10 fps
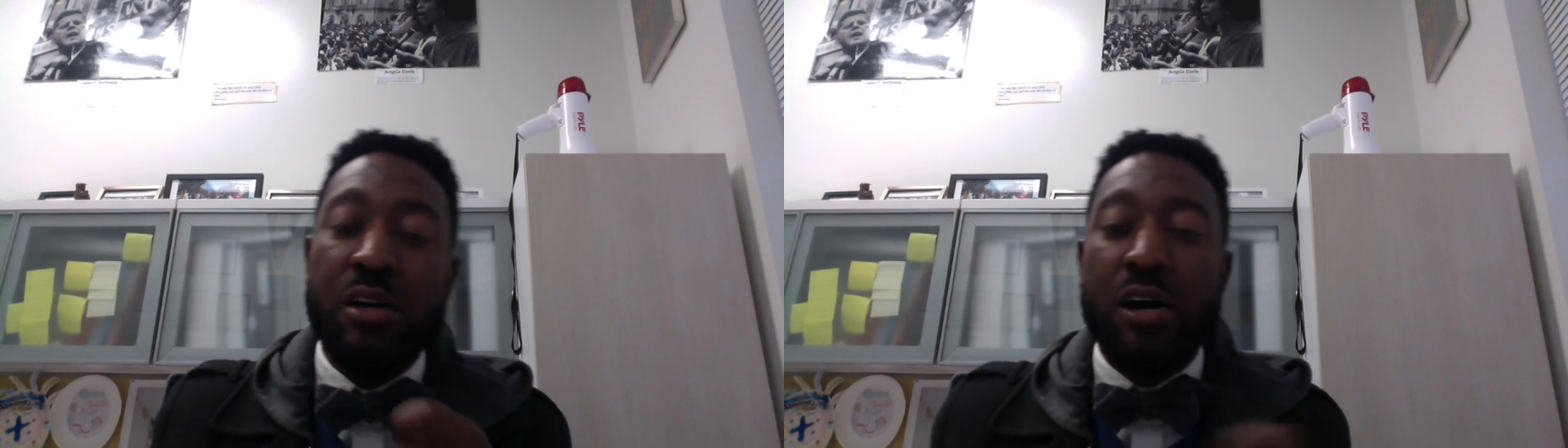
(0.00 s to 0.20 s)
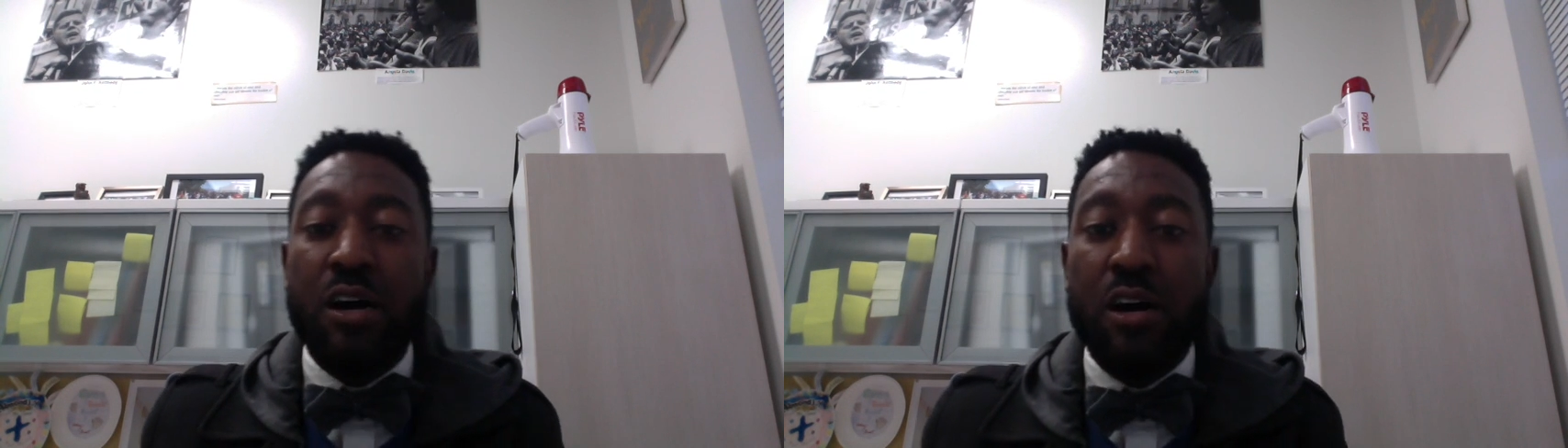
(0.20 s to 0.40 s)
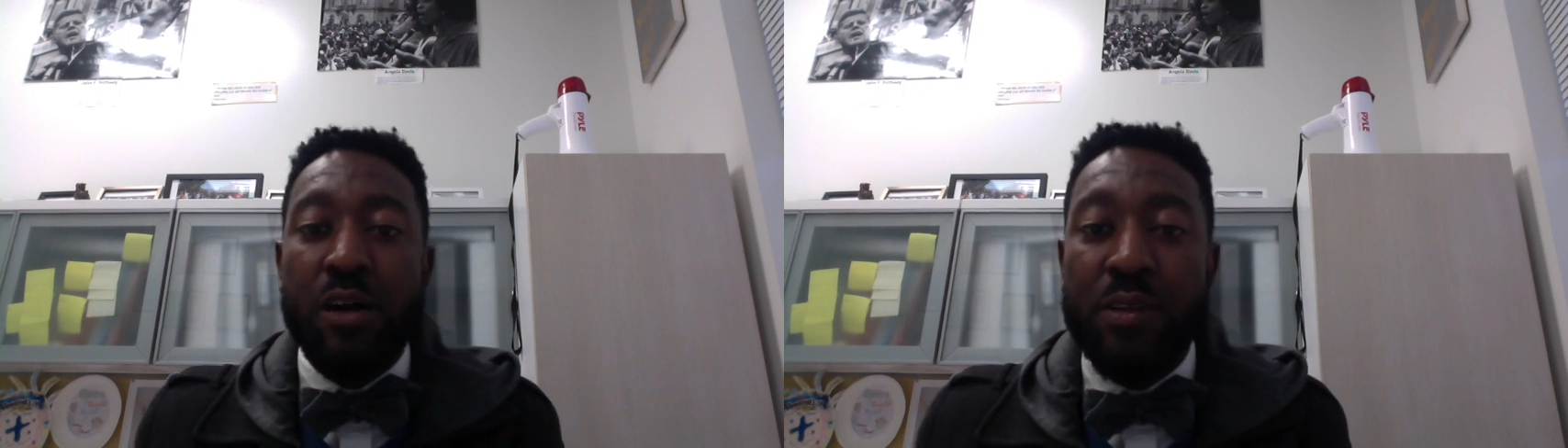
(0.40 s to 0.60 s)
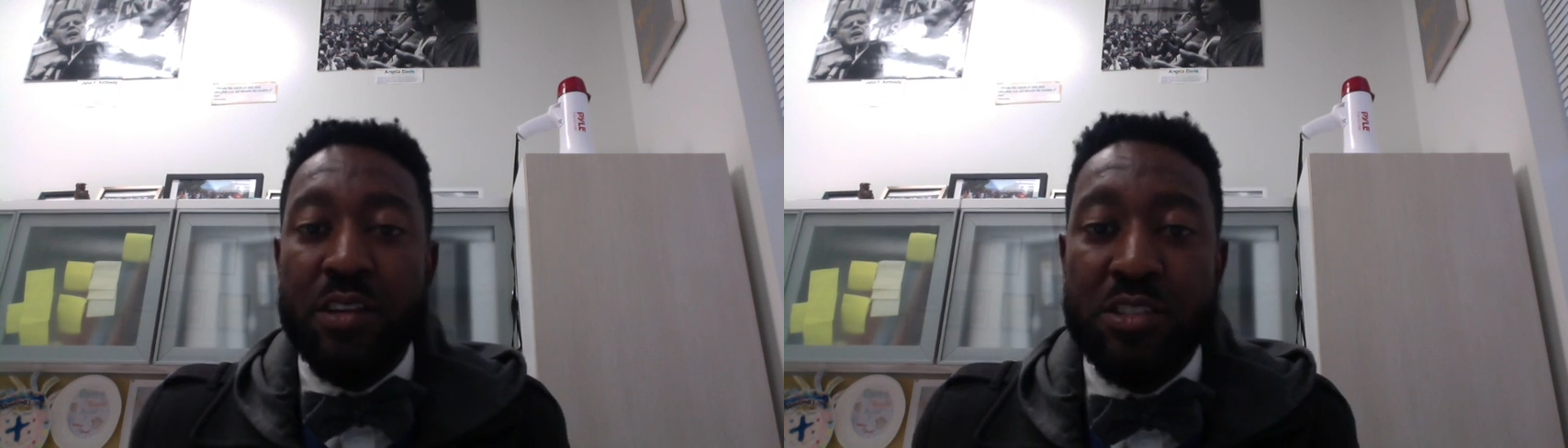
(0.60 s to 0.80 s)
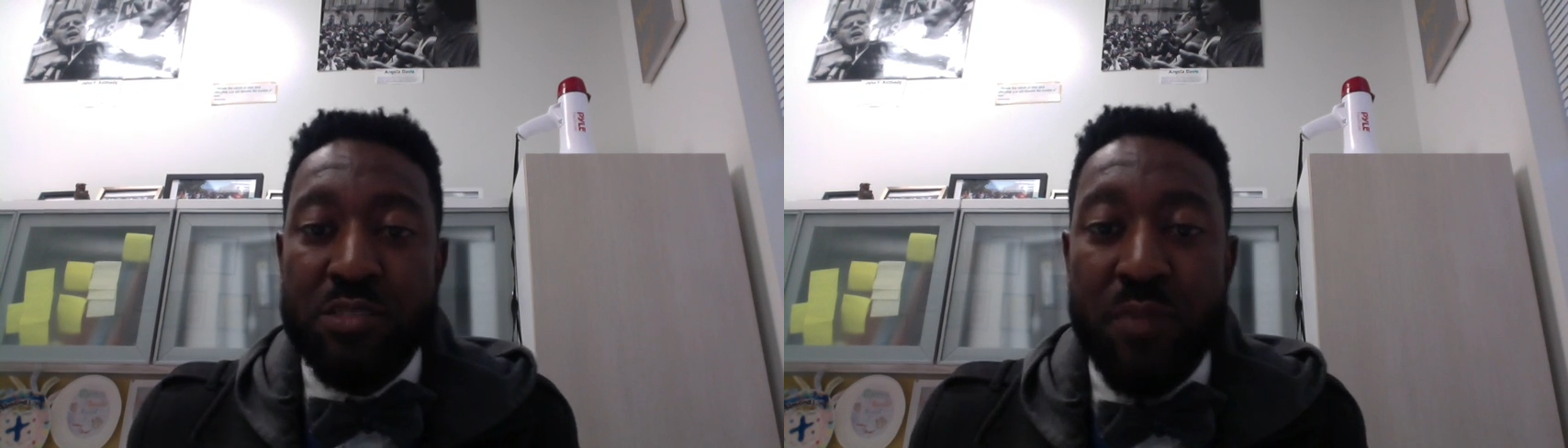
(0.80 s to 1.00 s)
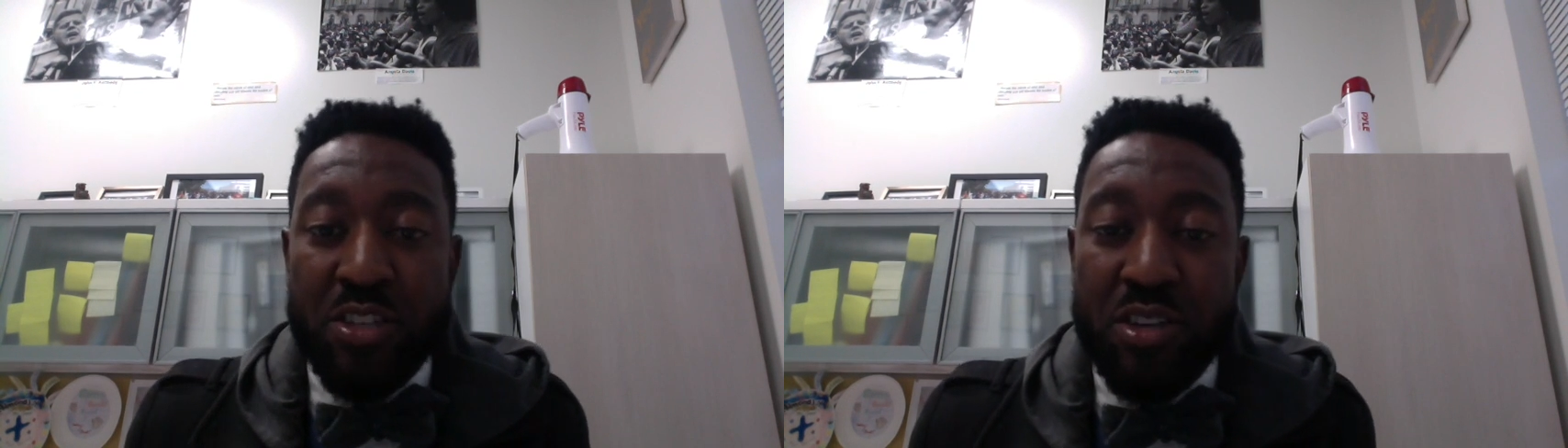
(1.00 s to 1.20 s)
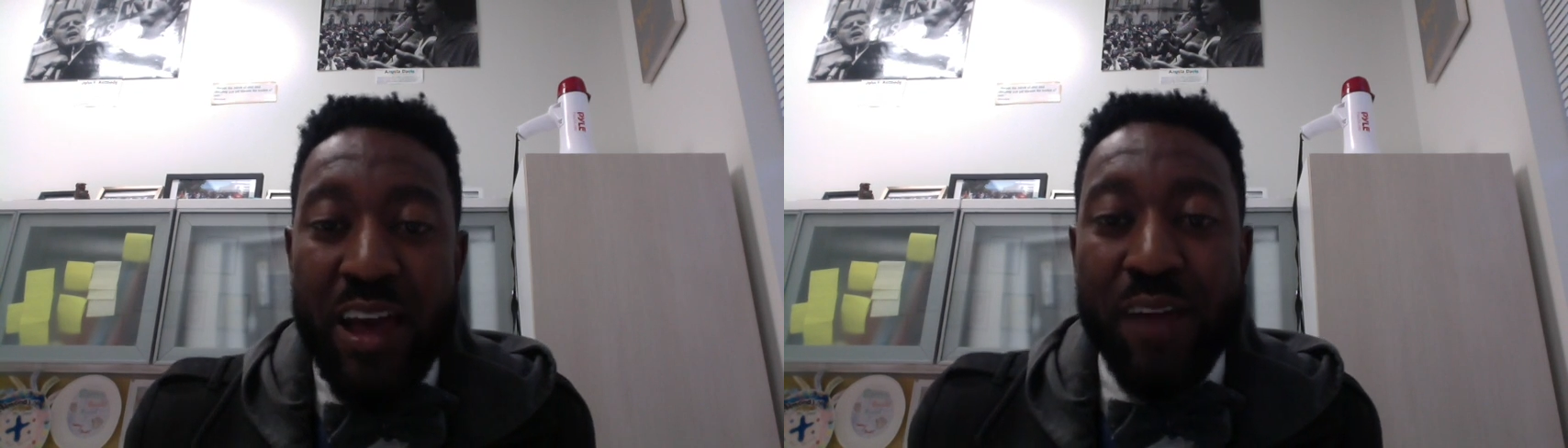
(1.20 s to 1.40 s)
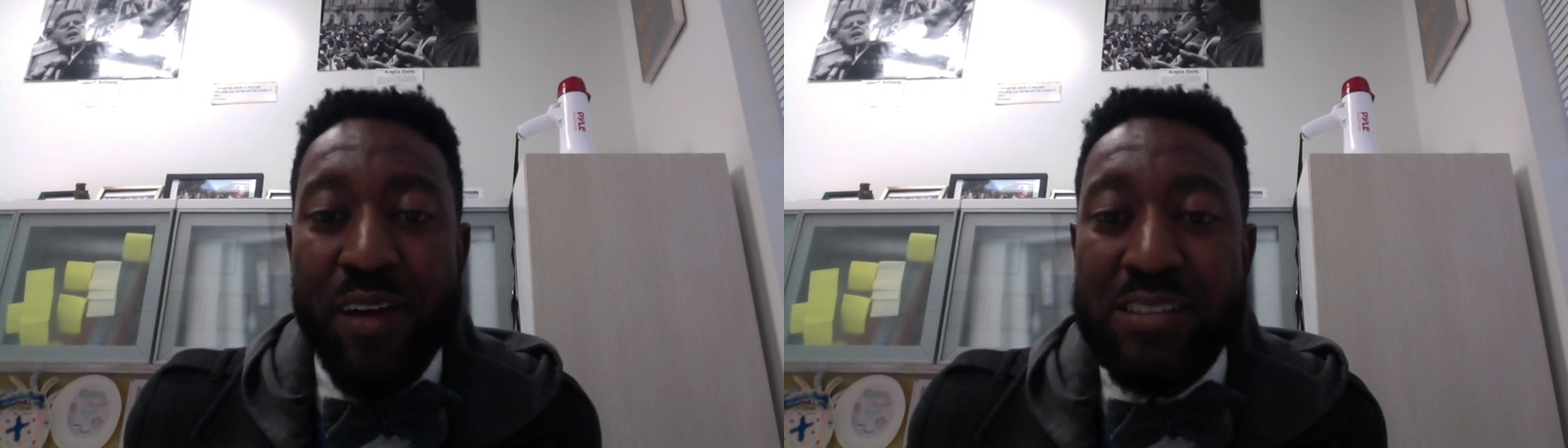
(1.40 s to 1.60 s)
And let's just make sure they
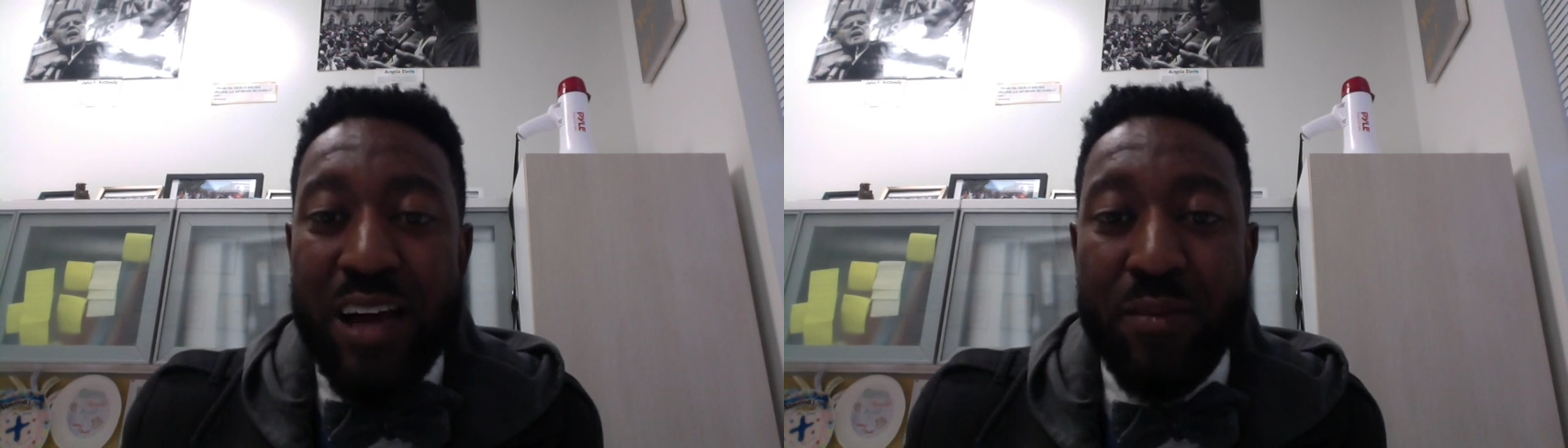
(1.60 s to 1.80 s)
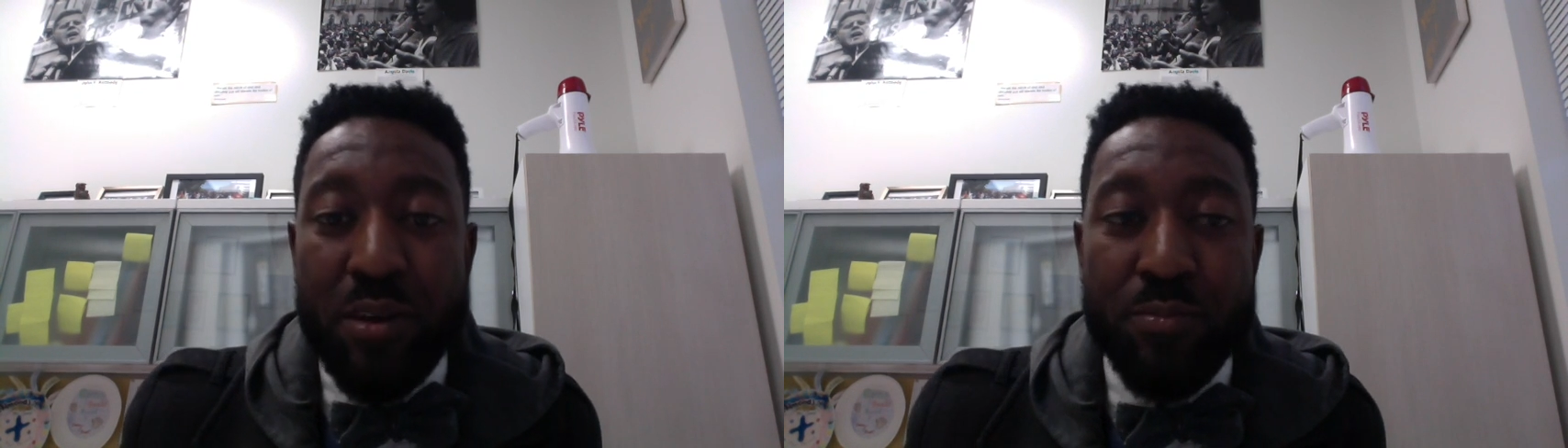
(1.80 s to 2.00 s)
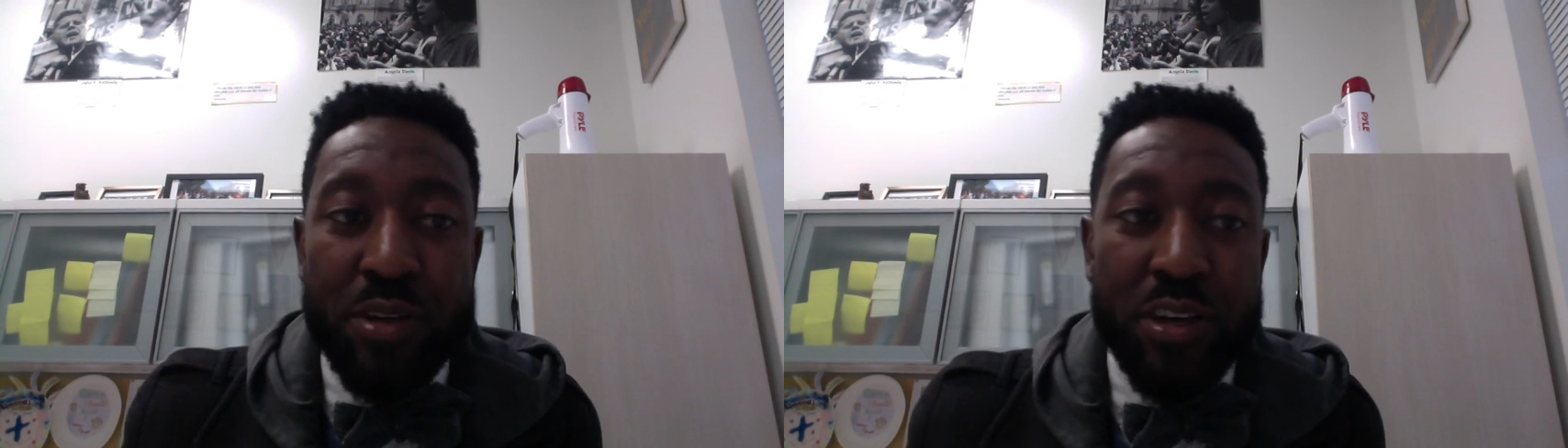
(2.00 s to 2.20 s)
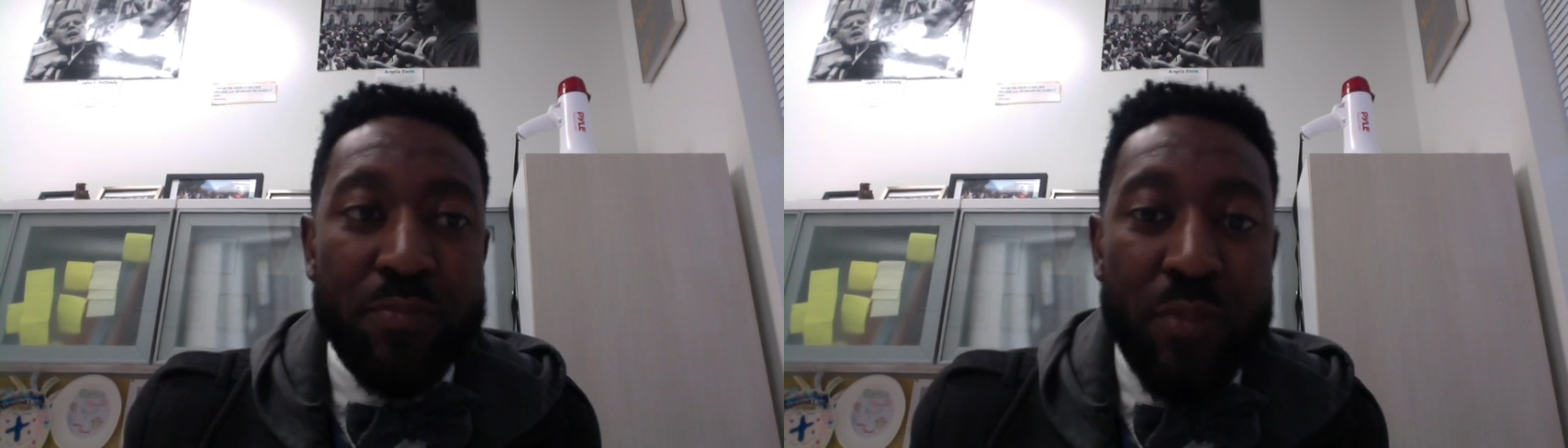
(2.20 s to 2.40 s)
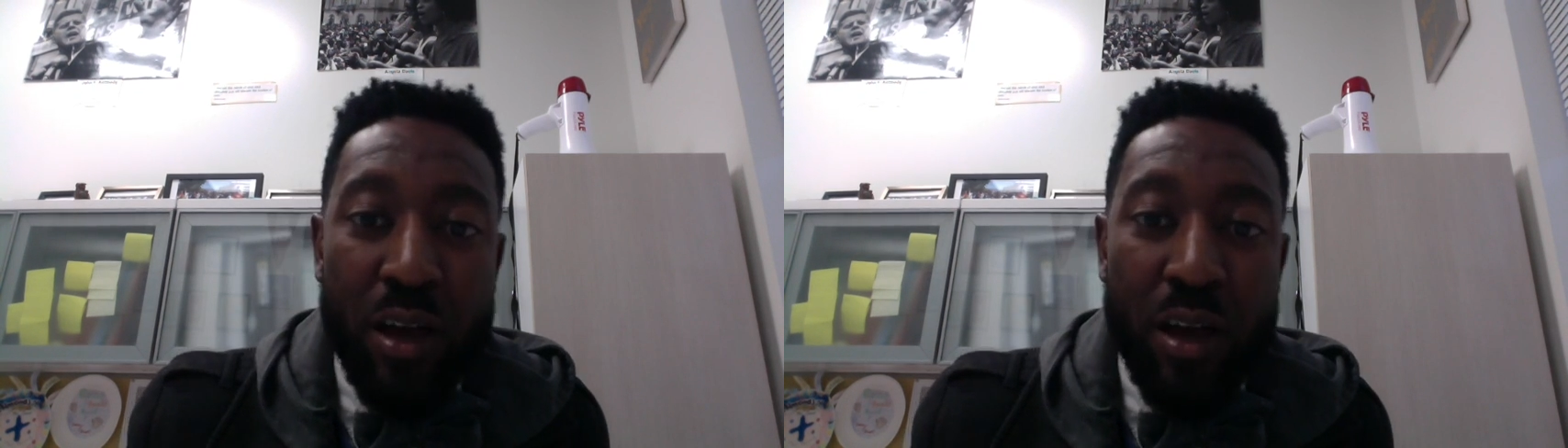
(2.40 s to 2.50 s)
have that time to complete it.